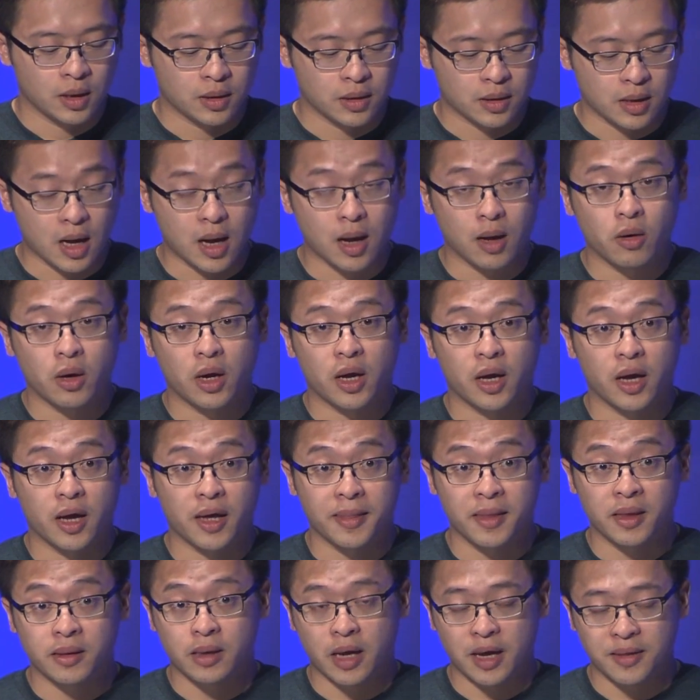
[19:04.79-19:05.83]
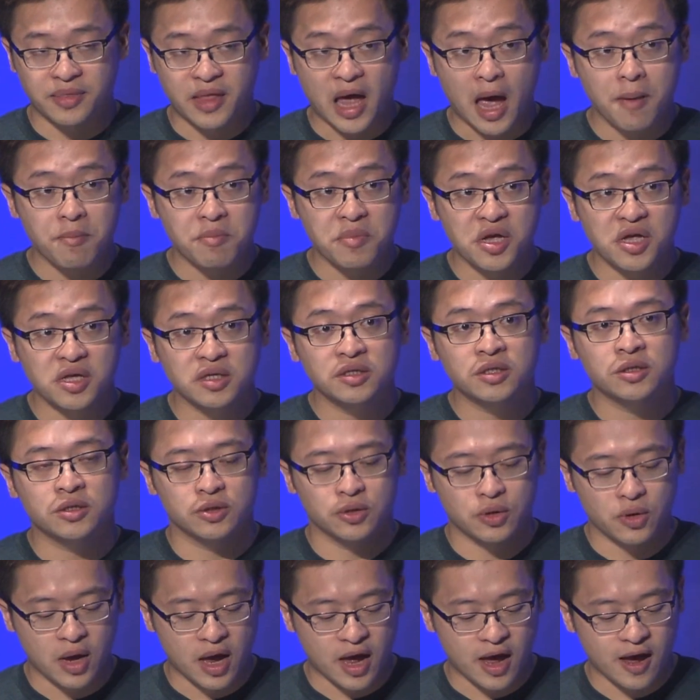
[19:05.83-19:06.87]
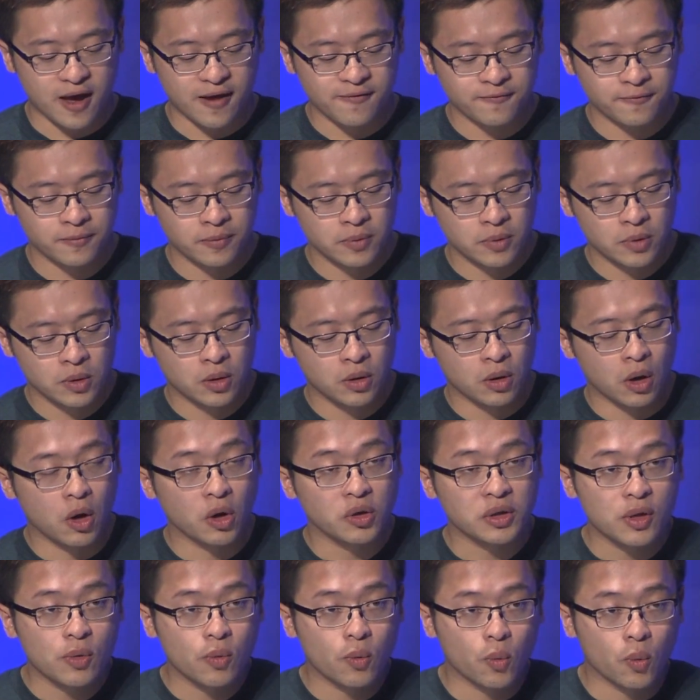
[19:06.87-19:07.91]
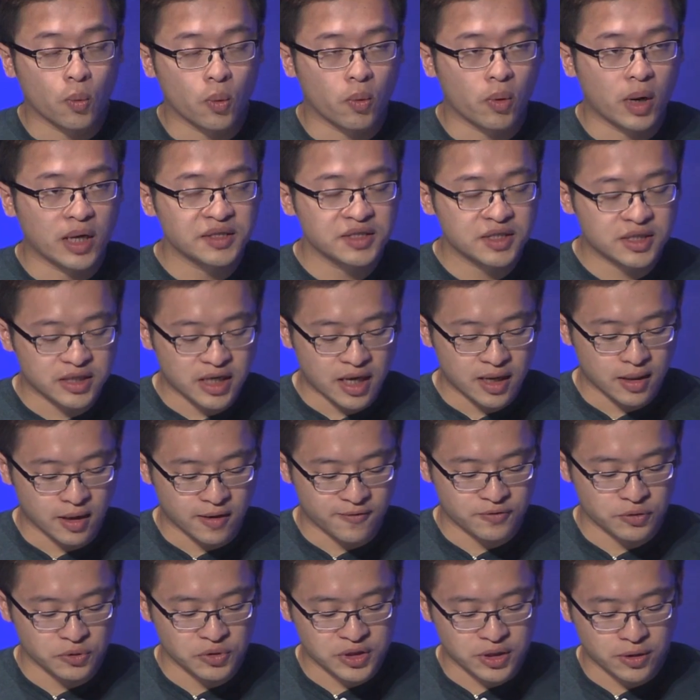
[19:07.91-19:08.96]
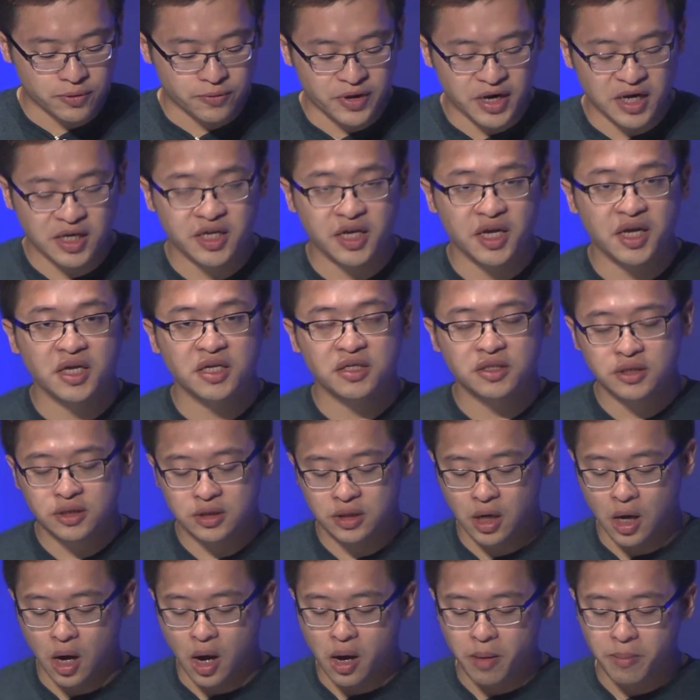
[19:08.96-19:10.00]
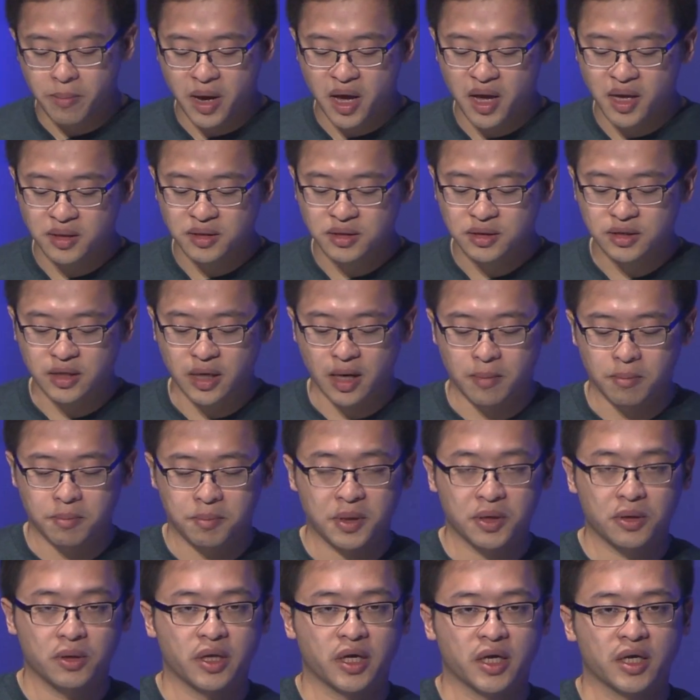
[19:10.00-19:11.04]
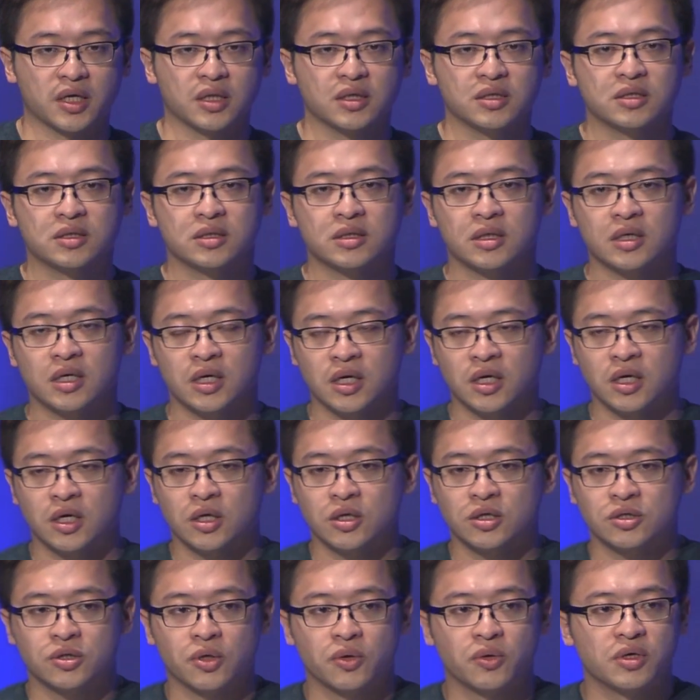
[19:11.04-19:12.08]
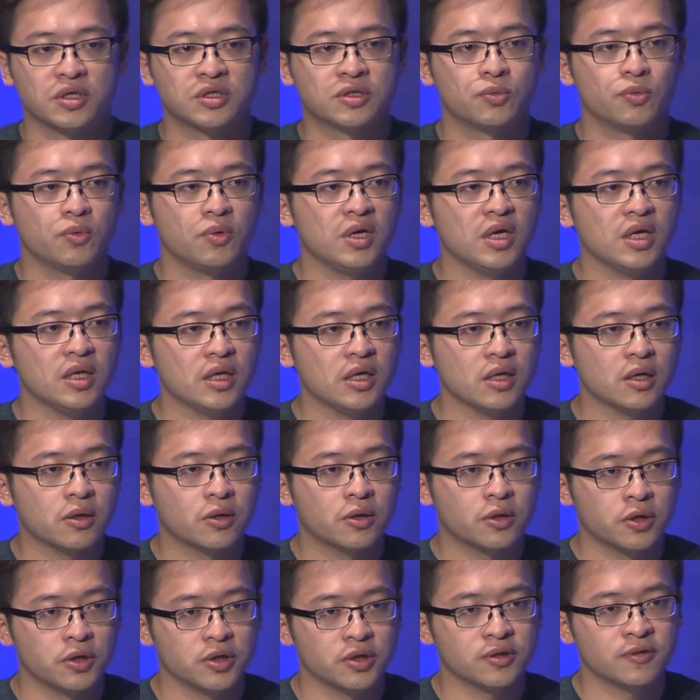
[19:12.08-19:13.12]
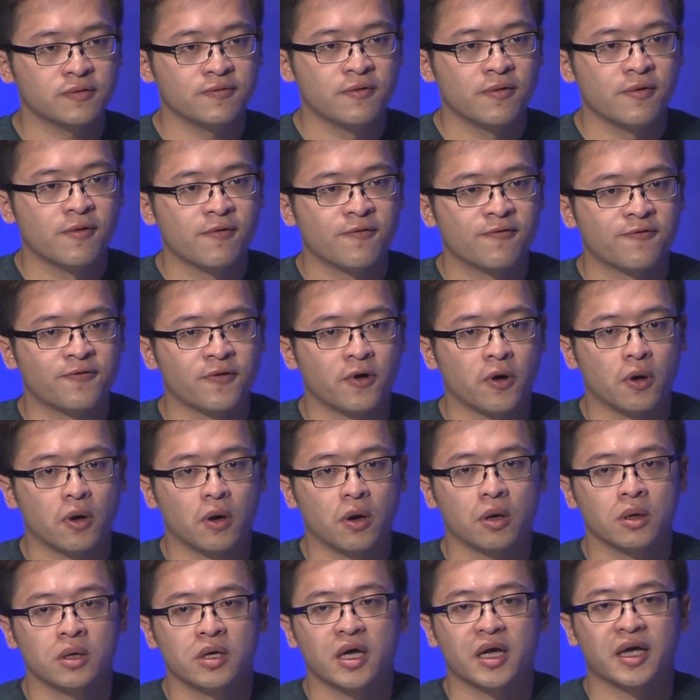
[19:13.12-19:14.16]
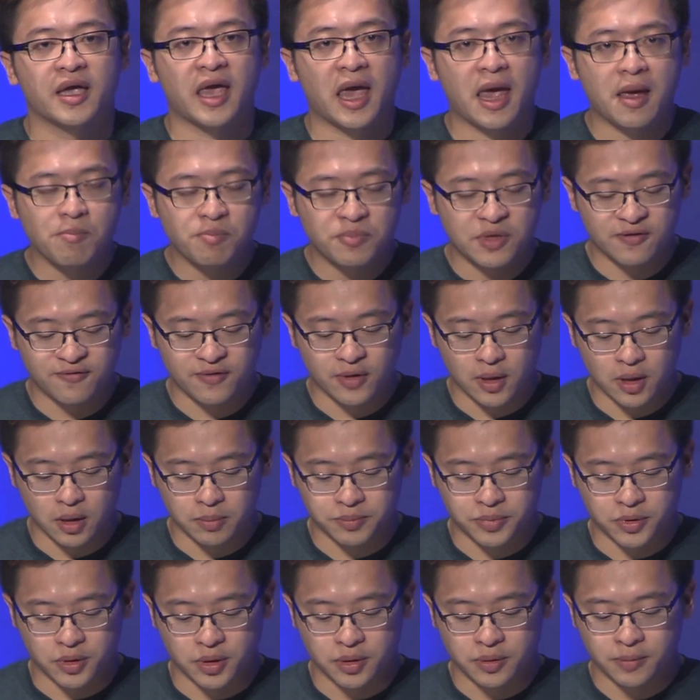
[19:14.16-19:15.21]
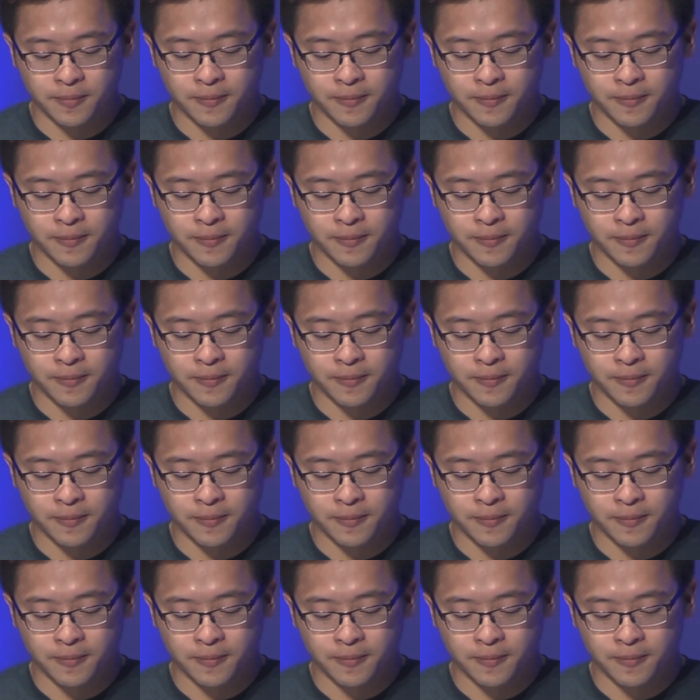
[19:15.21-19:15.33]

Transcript: Now, and that means you have only one set of user ratings, comments, and billings. So it's really good for game developer.